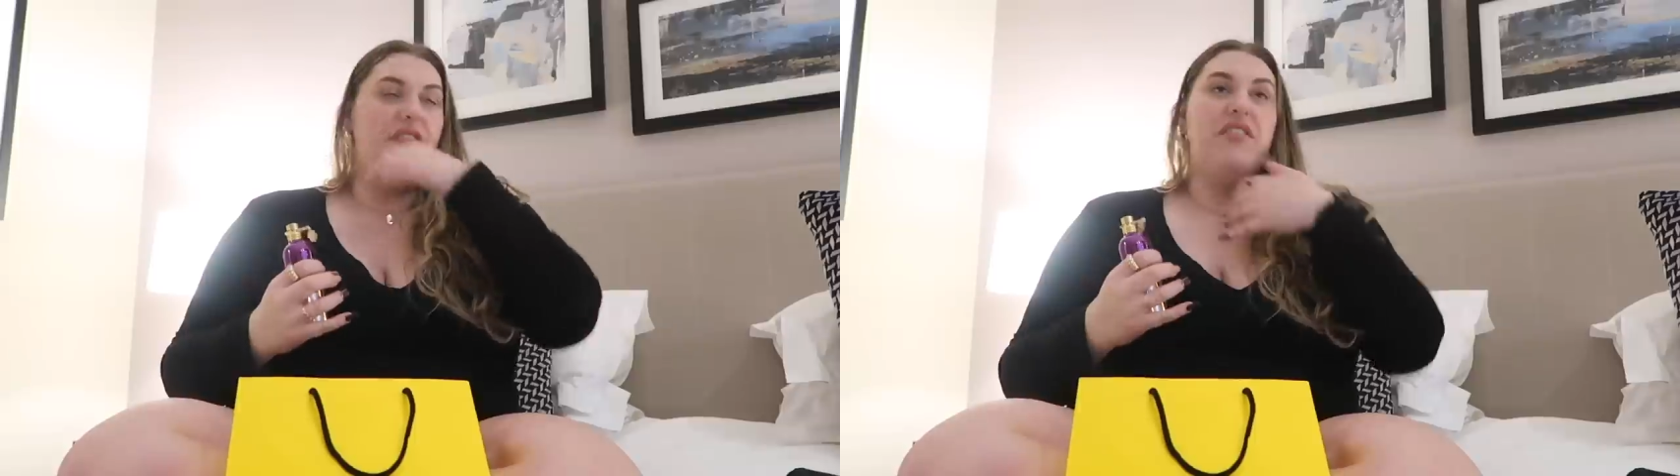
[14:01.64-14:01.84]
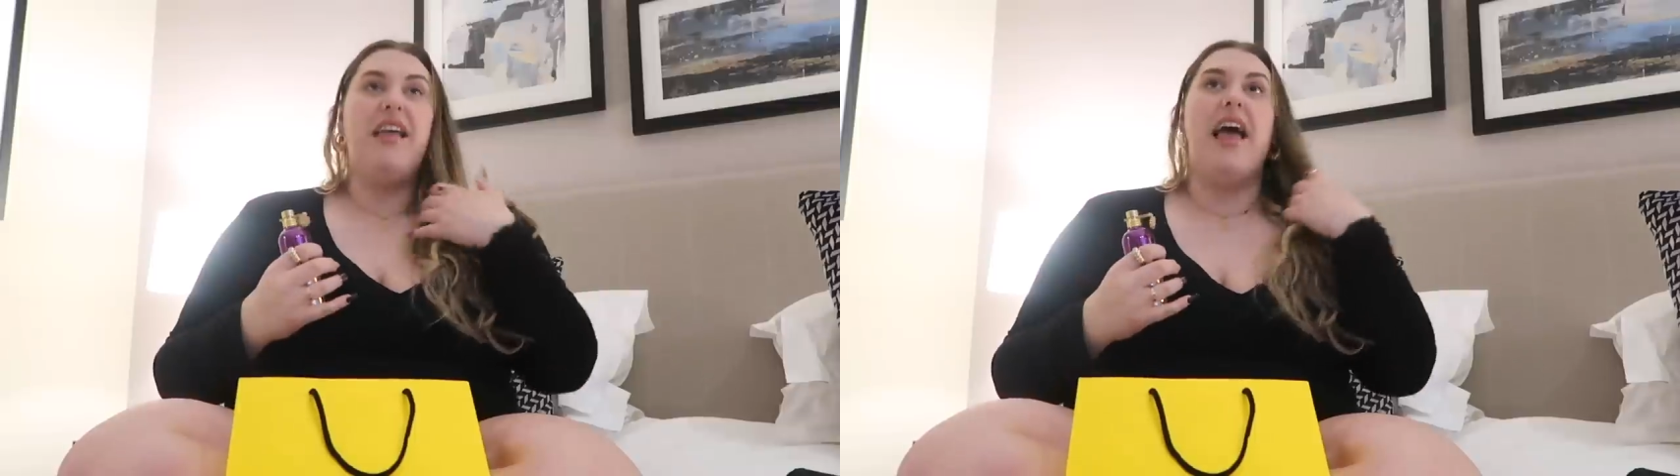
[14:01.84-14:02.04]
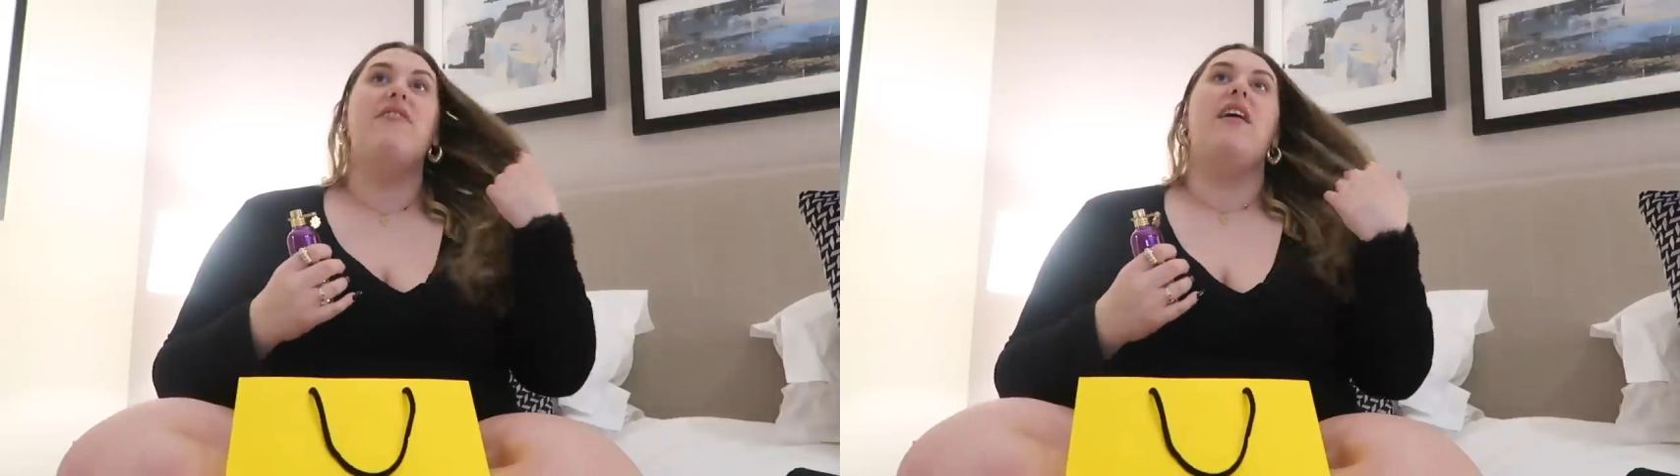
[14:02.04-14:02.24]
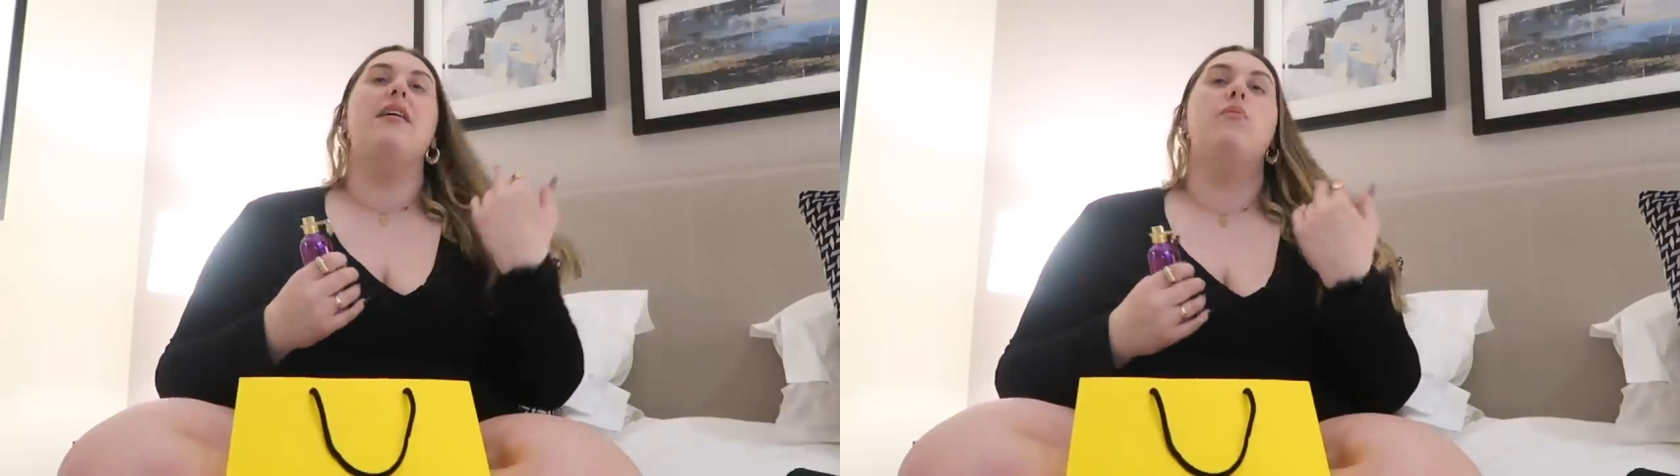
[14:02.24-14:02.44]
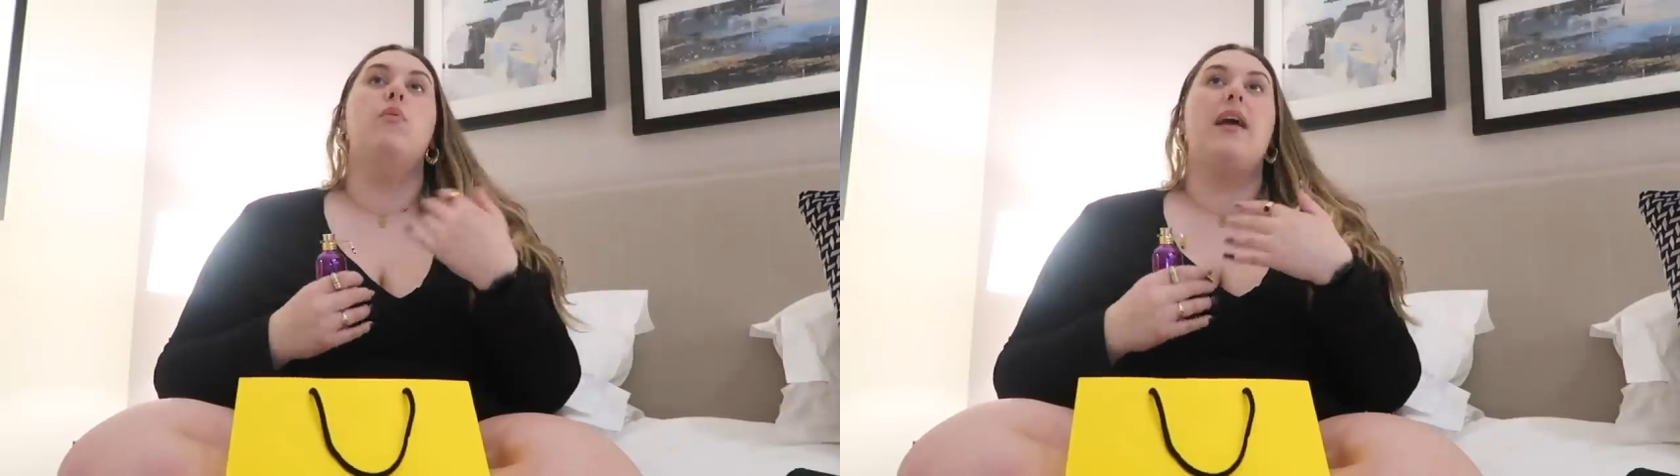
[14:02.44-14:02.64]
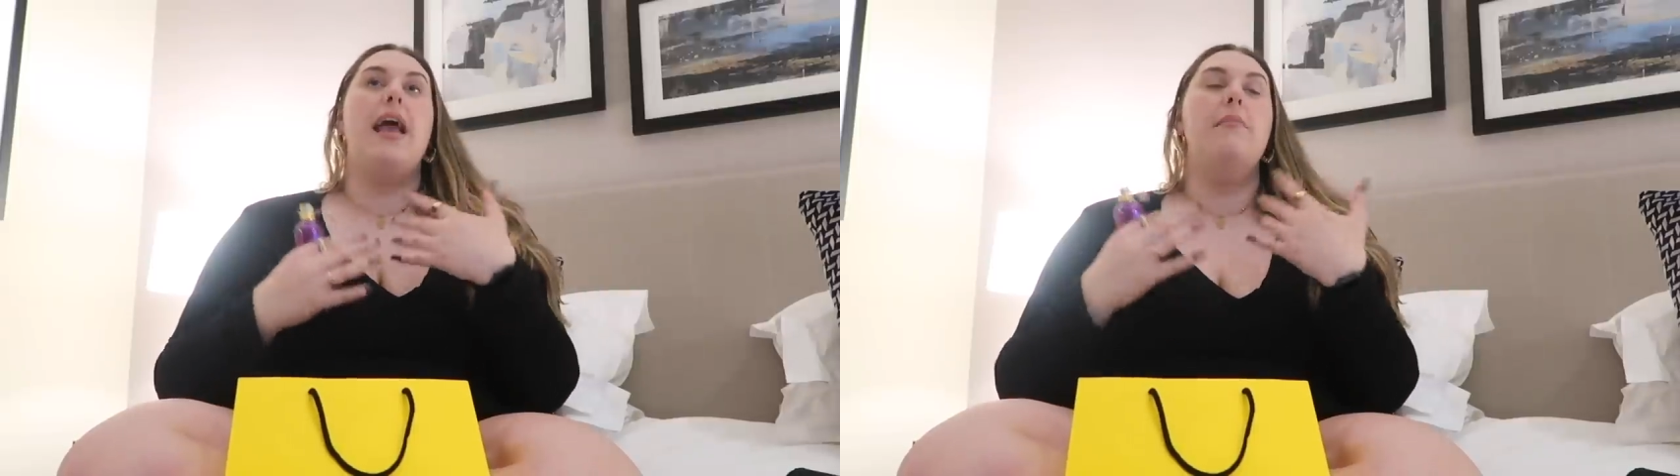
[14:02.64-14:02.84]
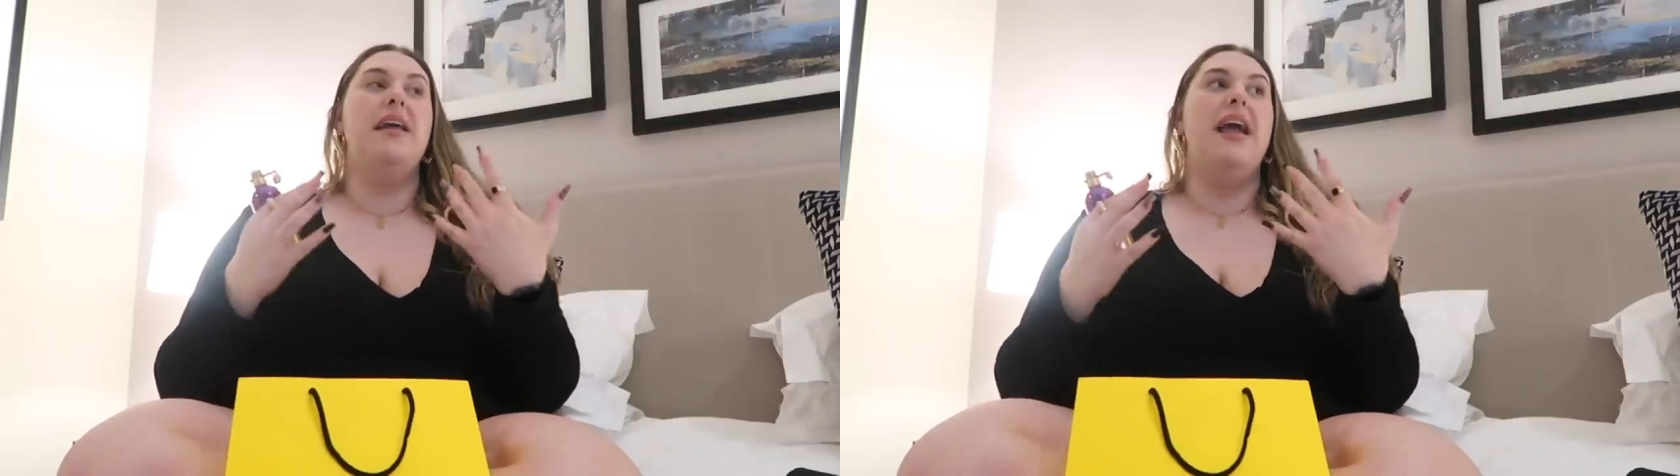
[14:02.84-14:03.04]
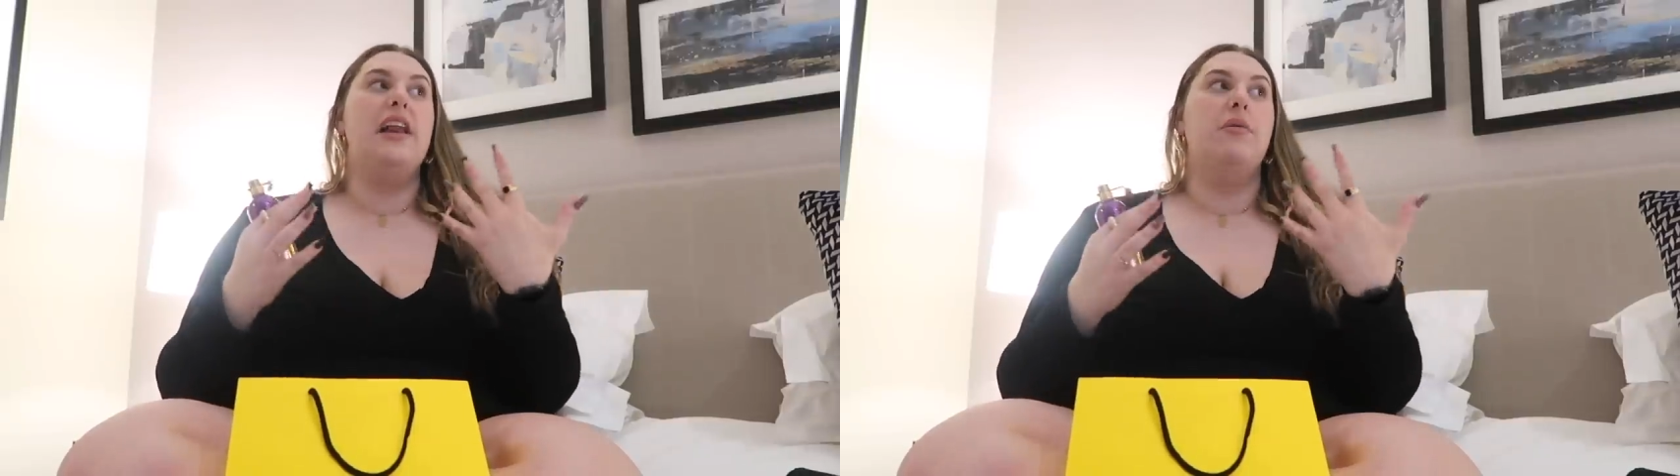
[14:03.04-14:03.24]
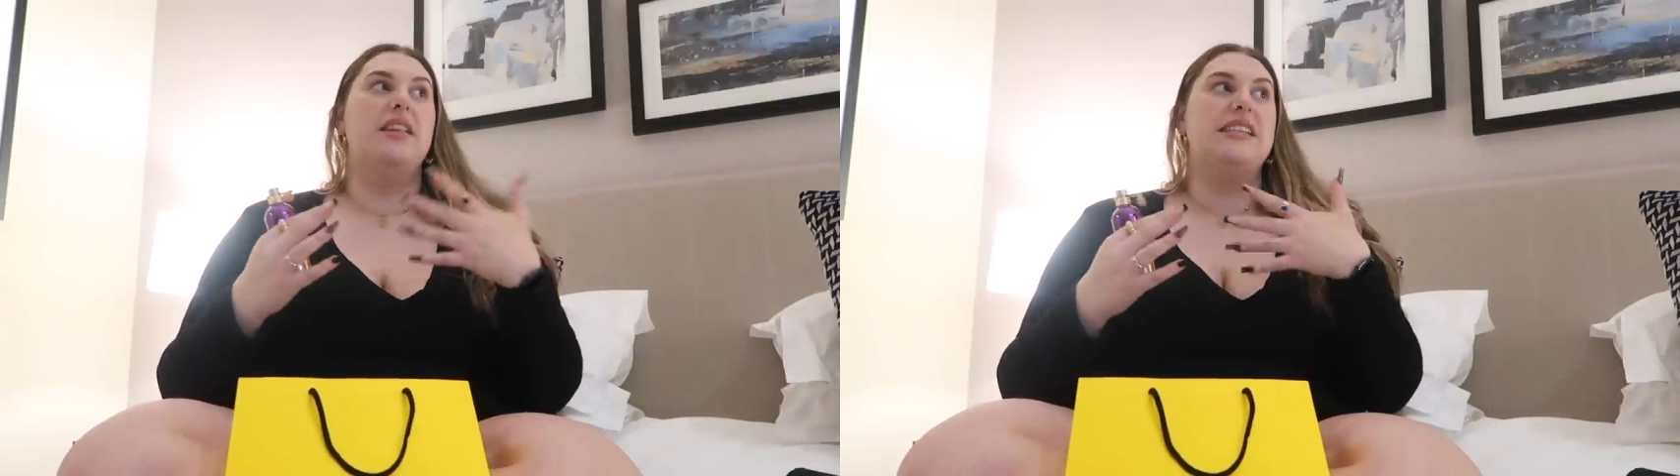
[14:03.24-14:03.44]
I feel like if I came near anyone that